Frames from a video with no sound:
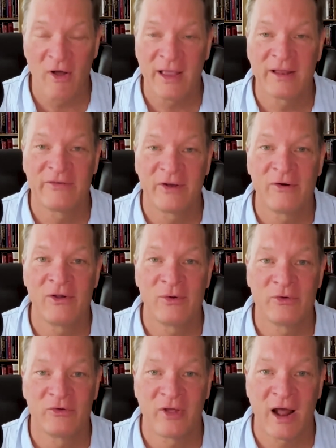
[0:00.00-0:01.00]
I can tell
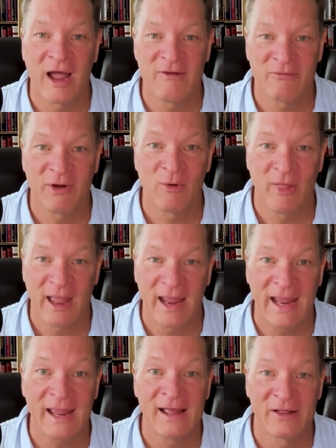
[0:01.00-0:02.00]
you is that I felt
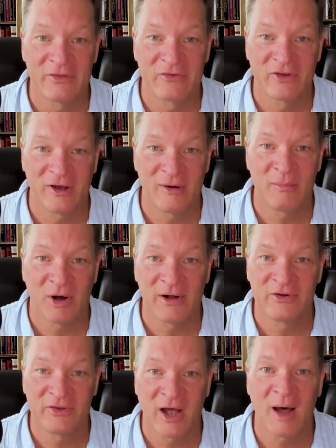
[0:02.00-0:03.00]
hands come
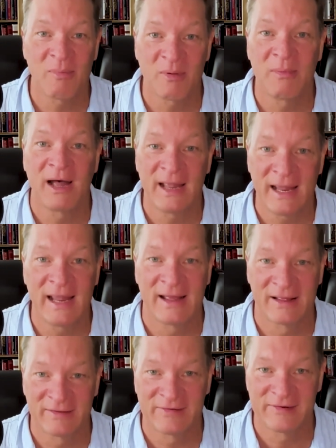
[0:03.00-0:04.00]
on top of my
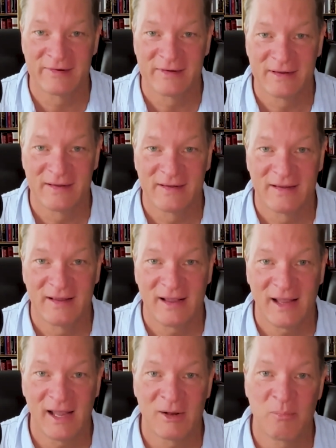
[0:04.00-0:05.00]
hands
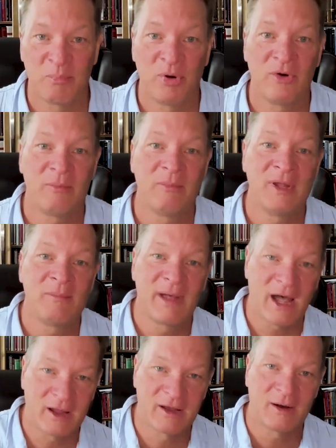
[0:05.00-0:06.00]
and put me
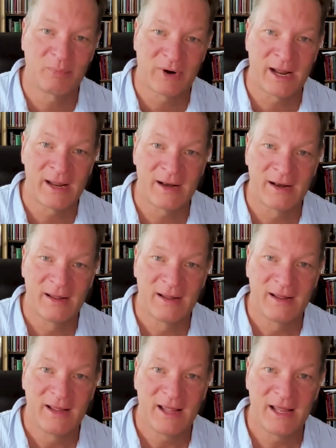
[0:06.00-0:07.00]
back upright
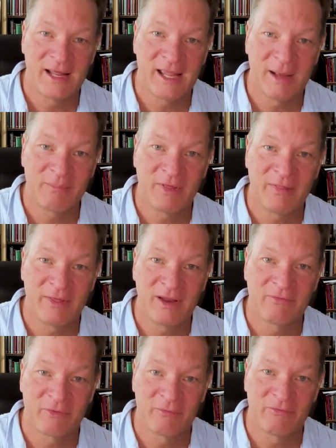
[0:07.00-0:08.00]
and kept the
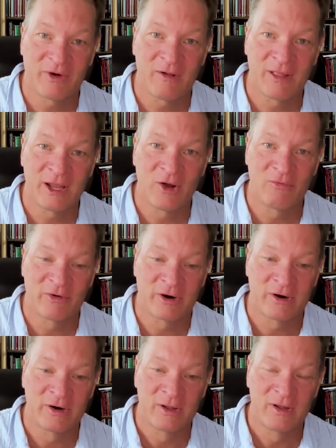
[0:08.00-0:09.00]
thing from falling
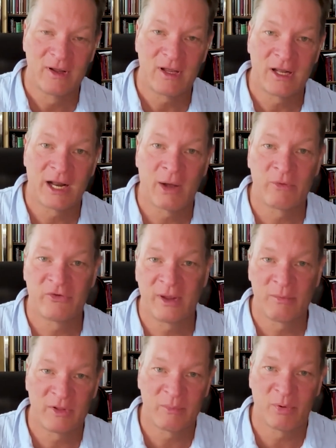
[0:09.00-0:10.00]
over. And I was
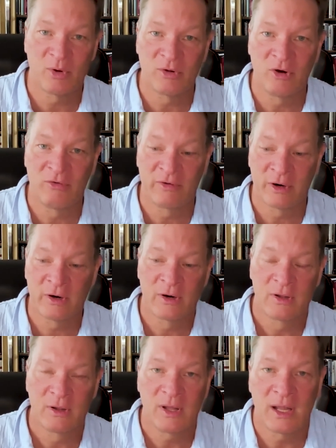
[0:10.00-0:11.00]
able to pull over,
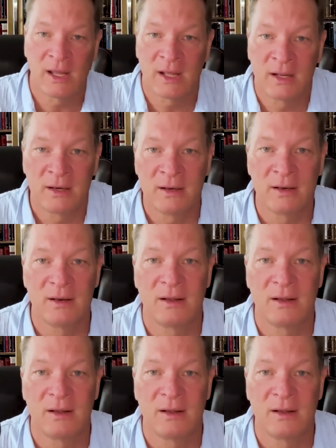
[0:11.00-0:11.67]
and